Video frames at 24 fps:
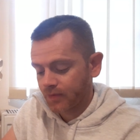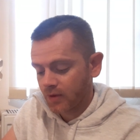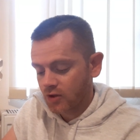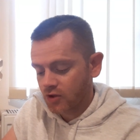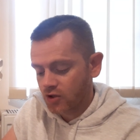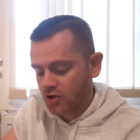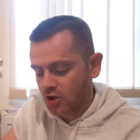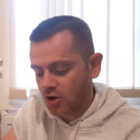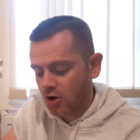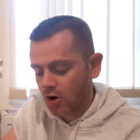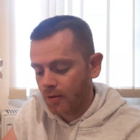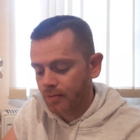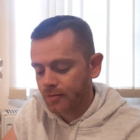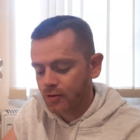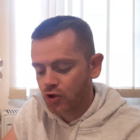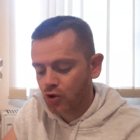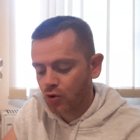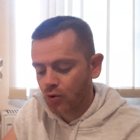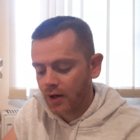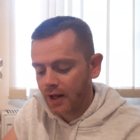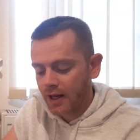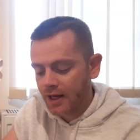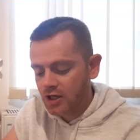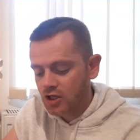to come to
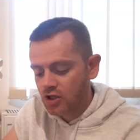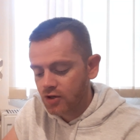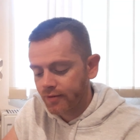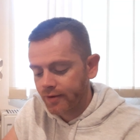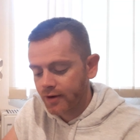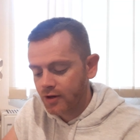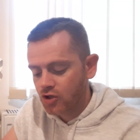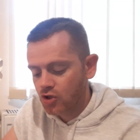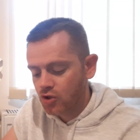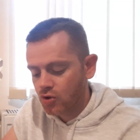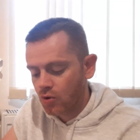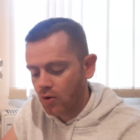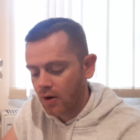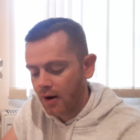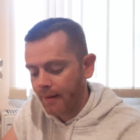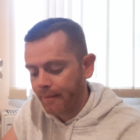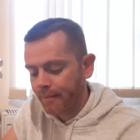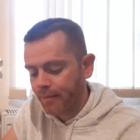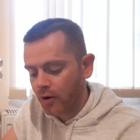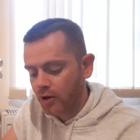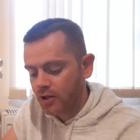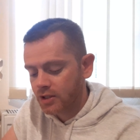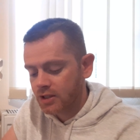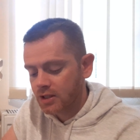an individual and
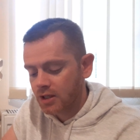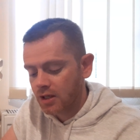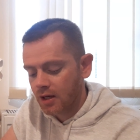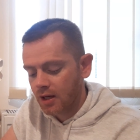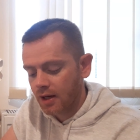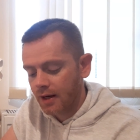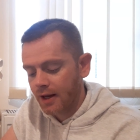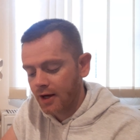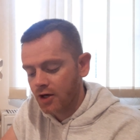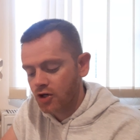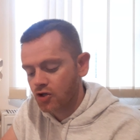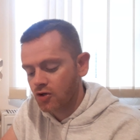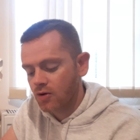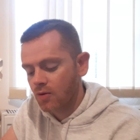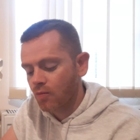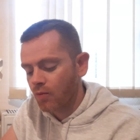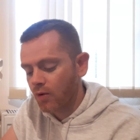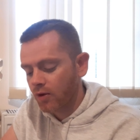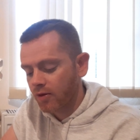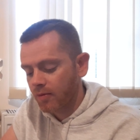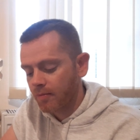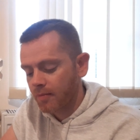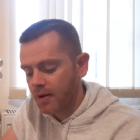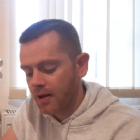personal connection
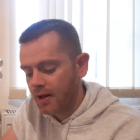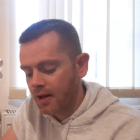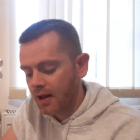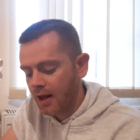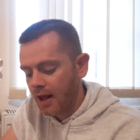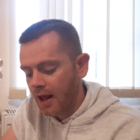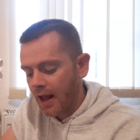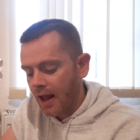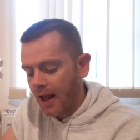with me,